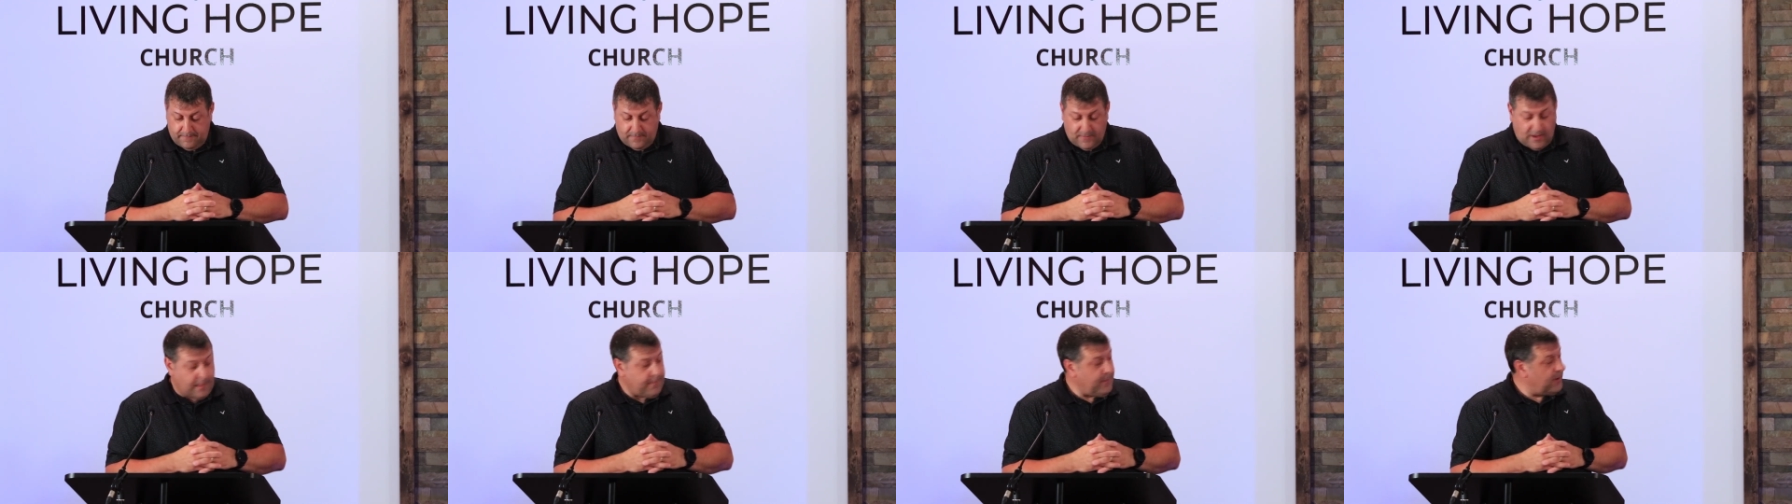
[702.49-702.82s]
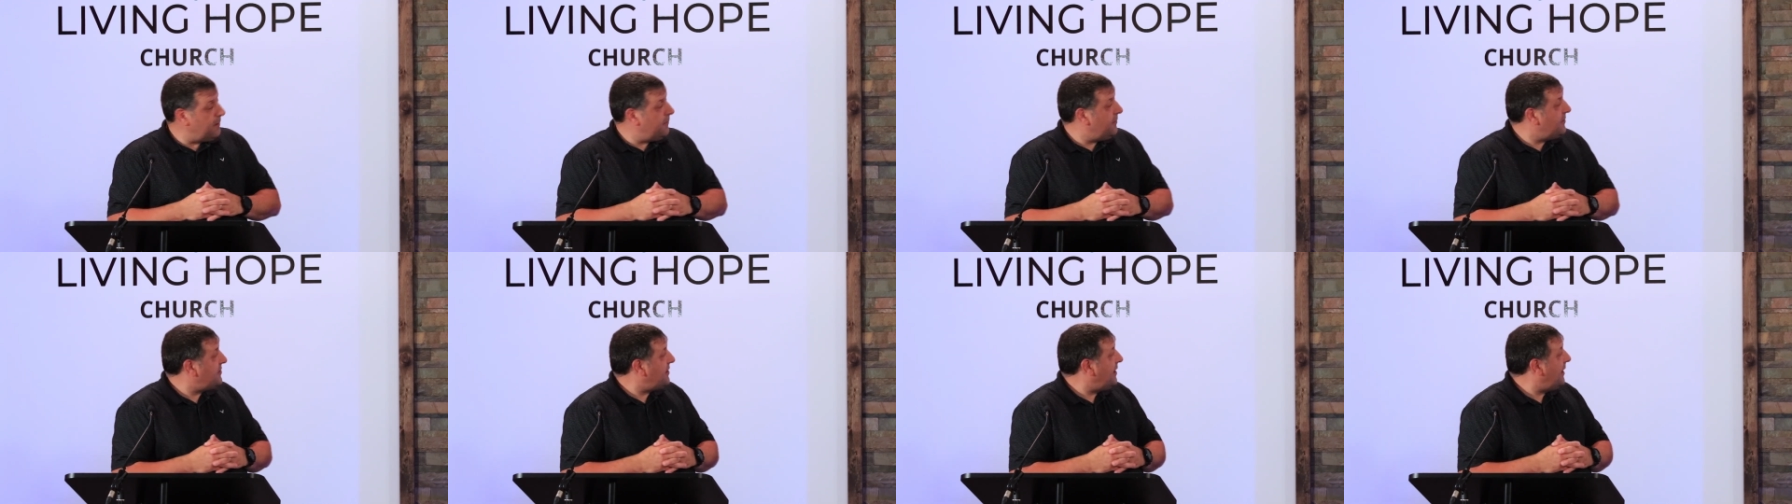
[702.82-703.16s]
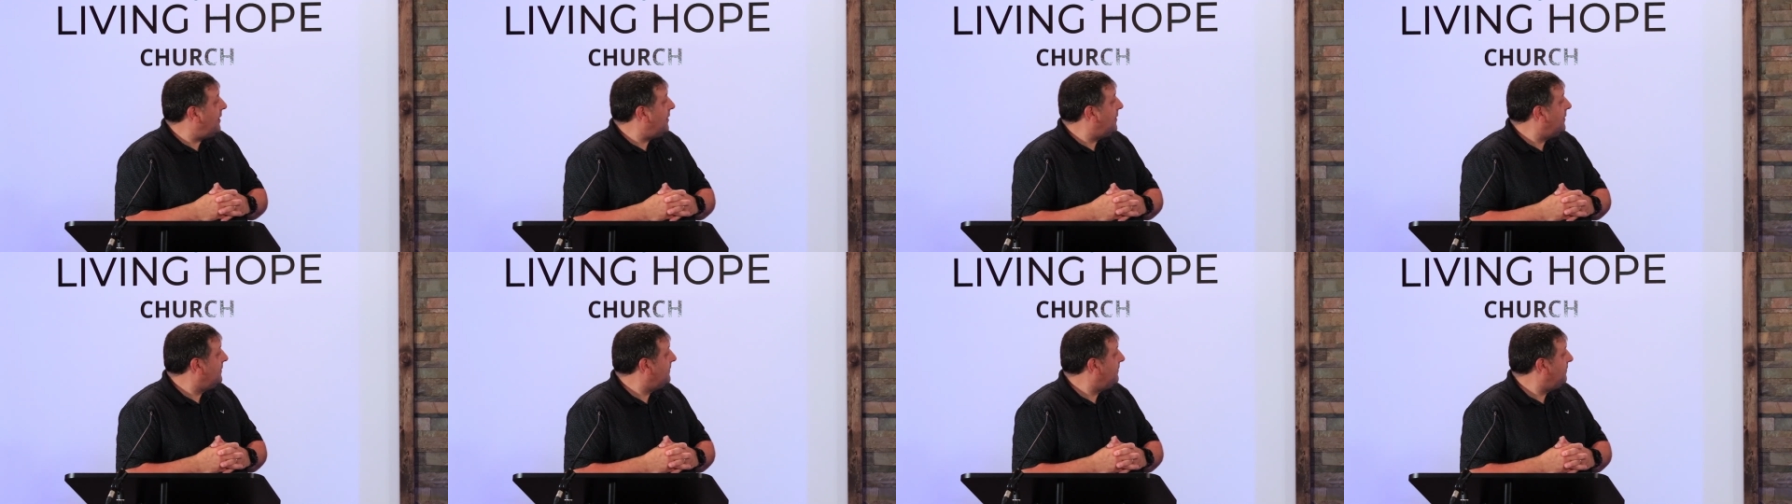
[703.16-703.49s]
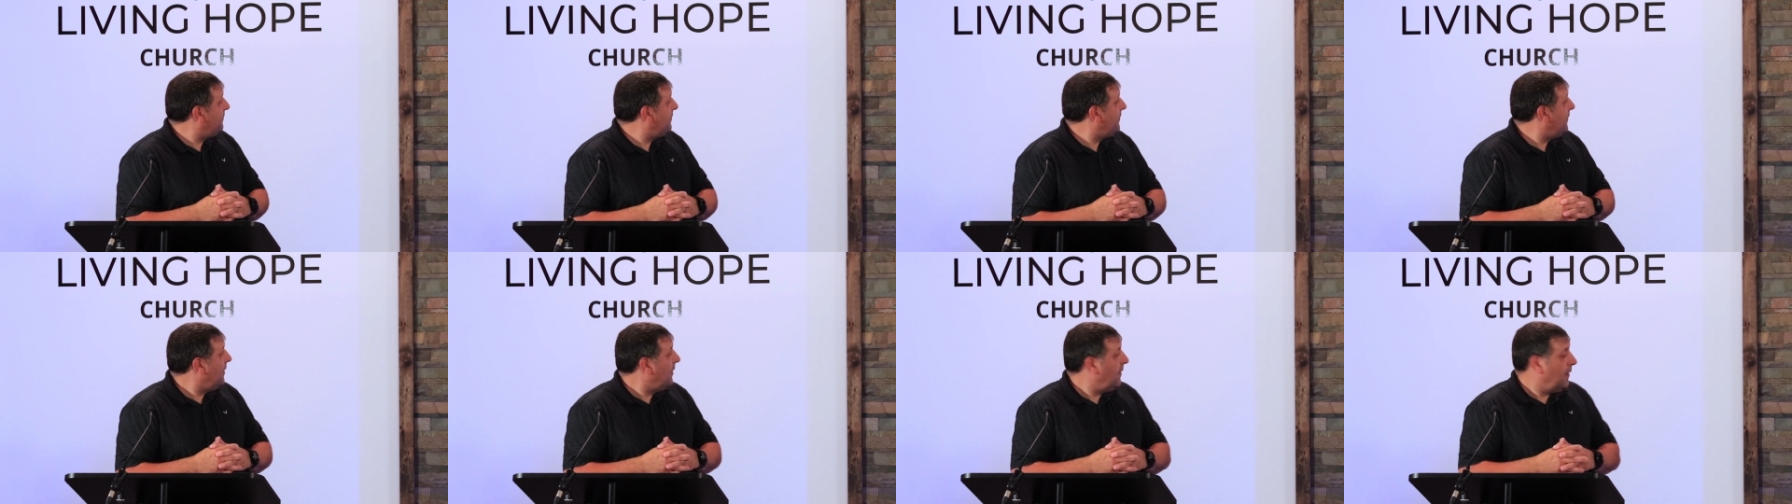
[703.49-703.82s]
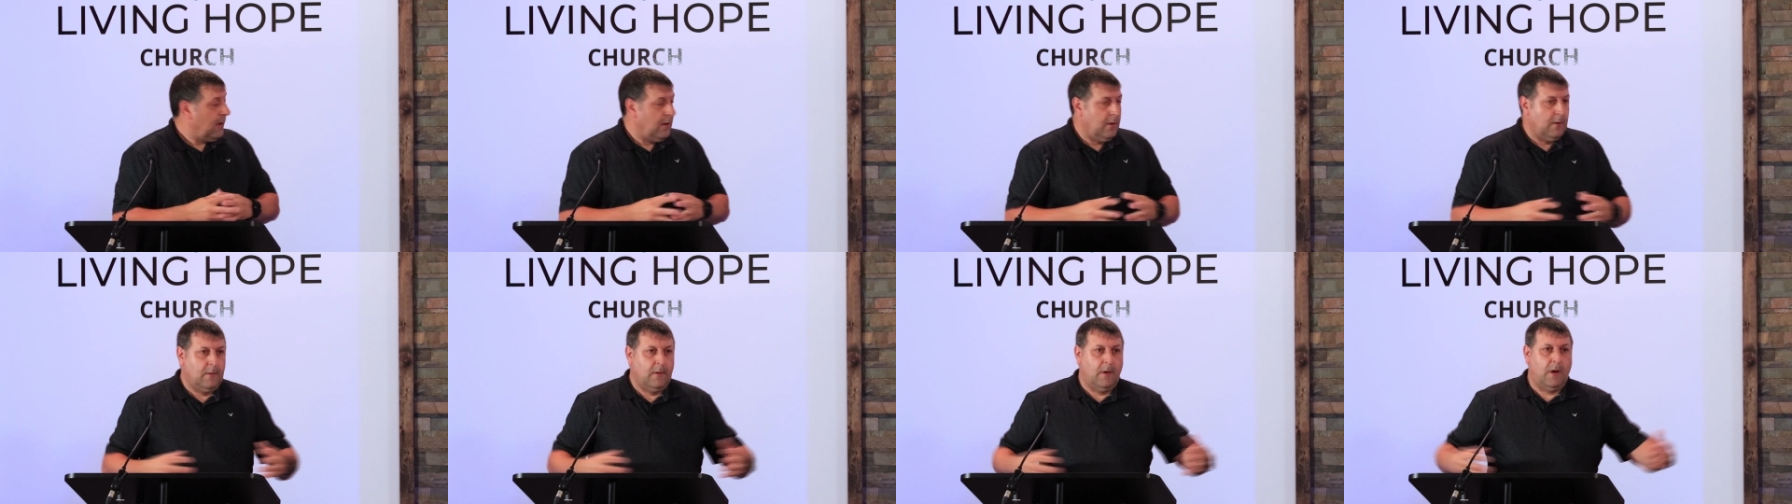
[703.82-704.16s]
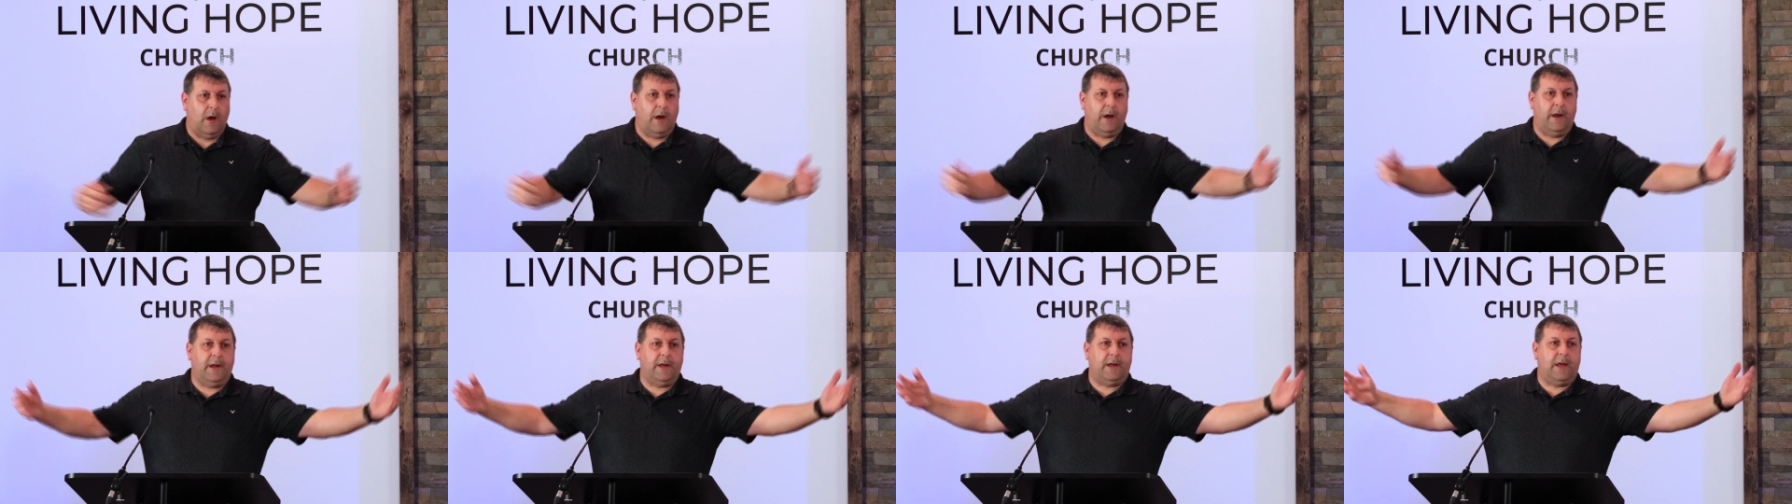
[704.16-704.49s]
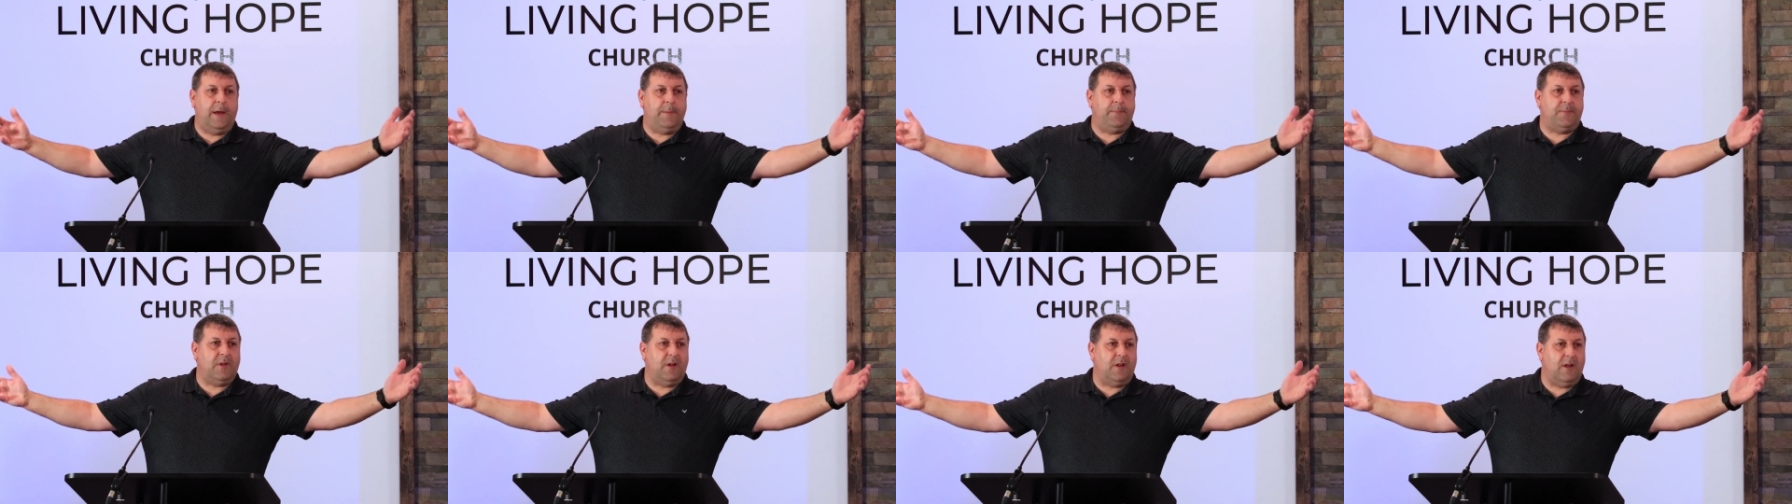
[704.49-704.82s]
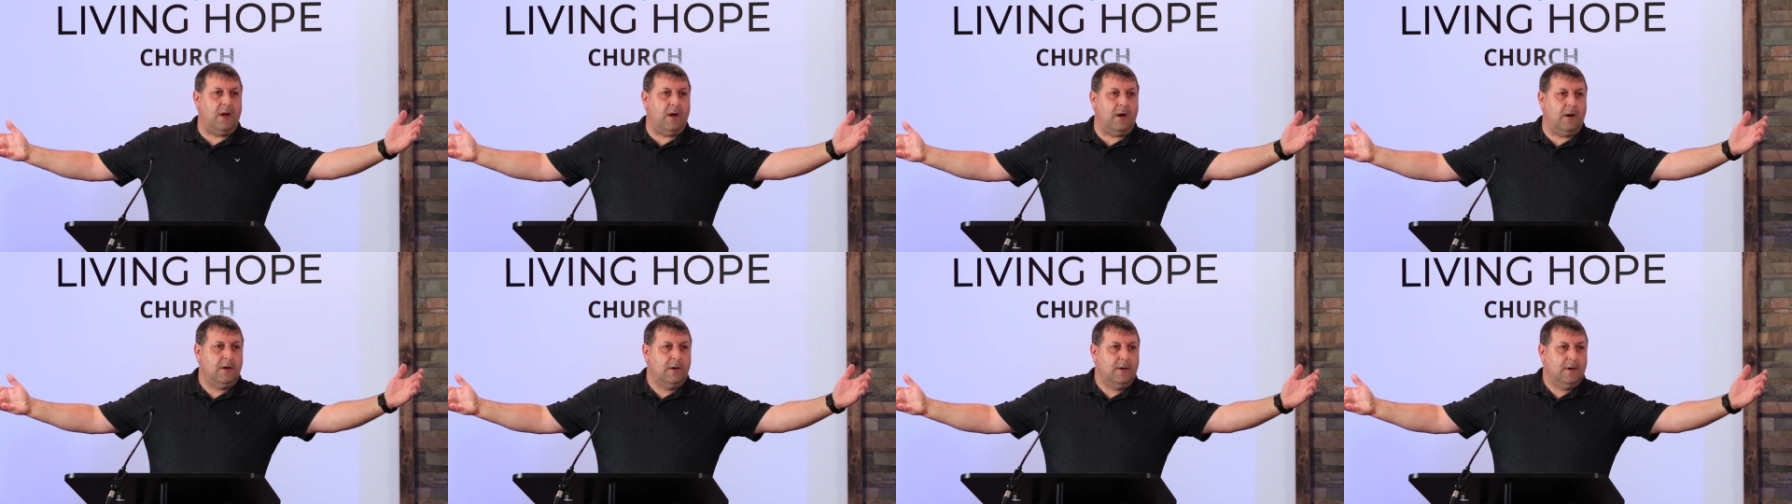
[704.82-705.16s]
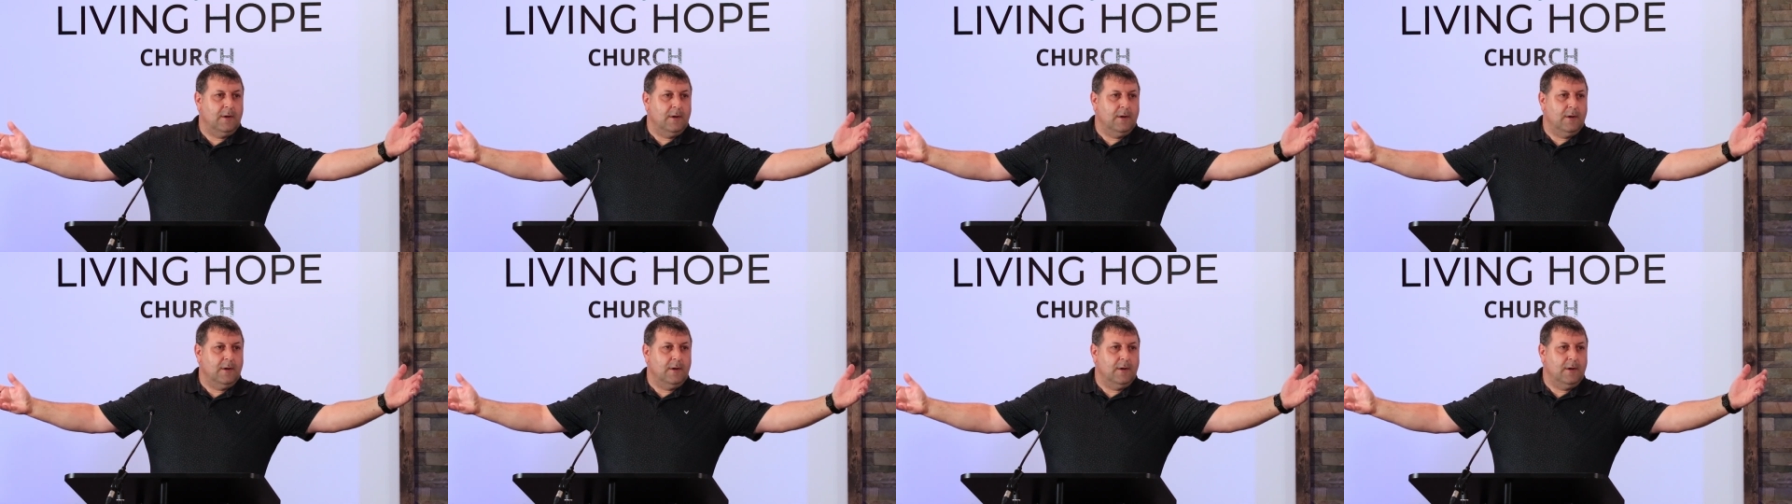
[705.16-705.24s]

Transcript: I made a mistake. I didn't keep the law.